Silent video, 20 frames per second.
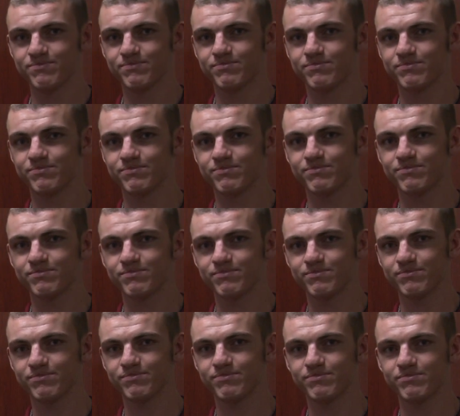
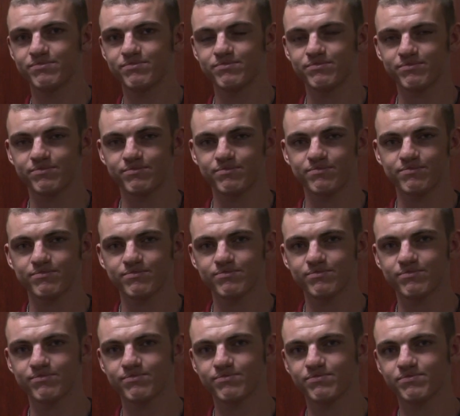
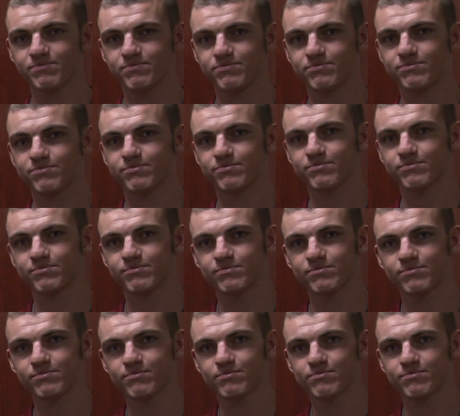
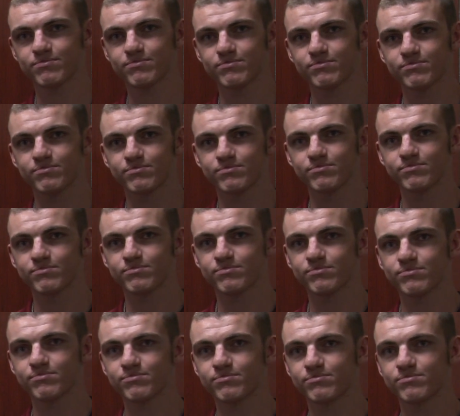
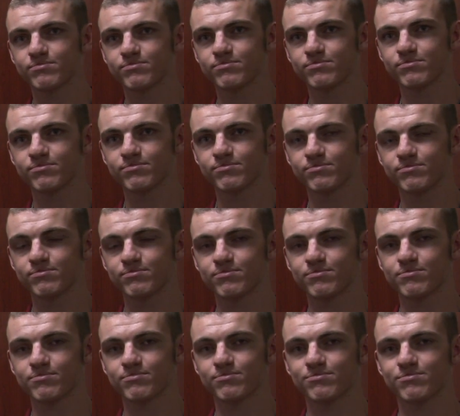
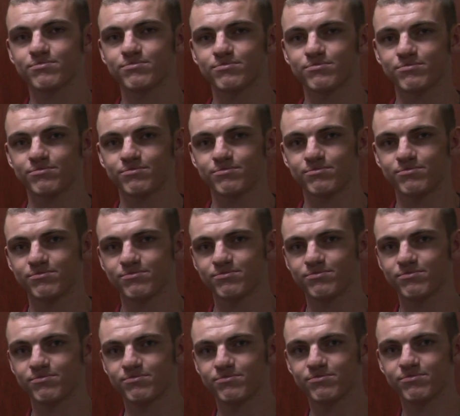
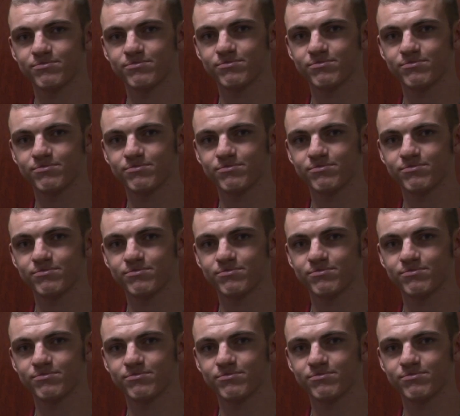(silent)